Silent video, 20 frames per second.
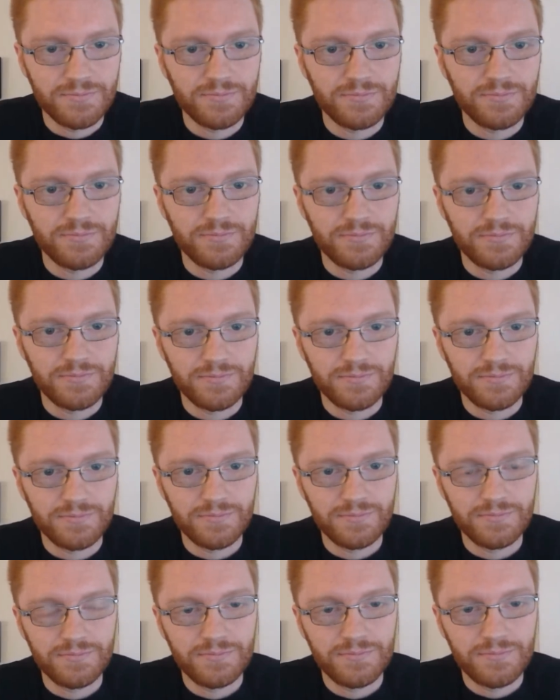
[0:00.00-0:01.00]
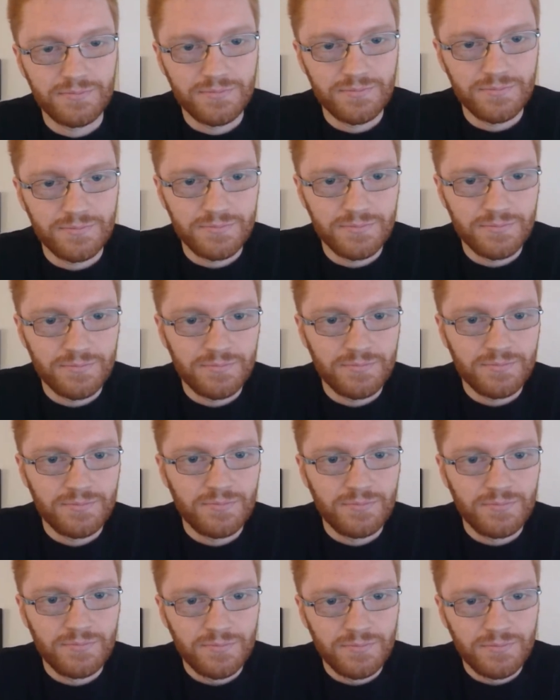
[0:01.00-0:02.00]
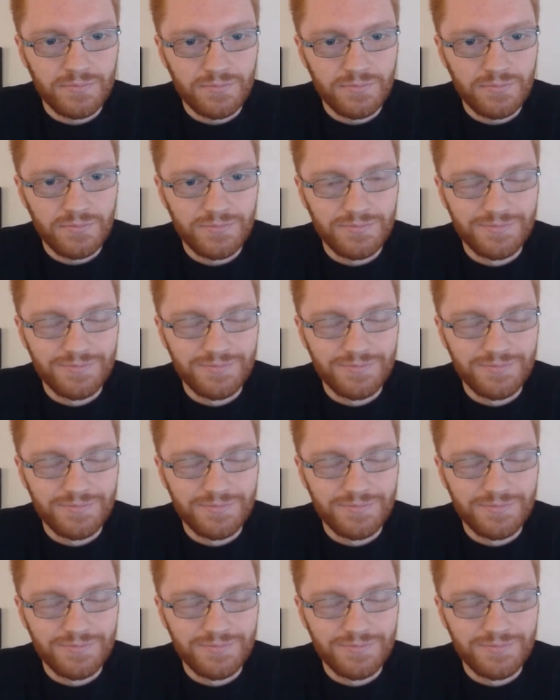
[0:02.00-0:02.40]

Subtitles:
The person shown says nothing.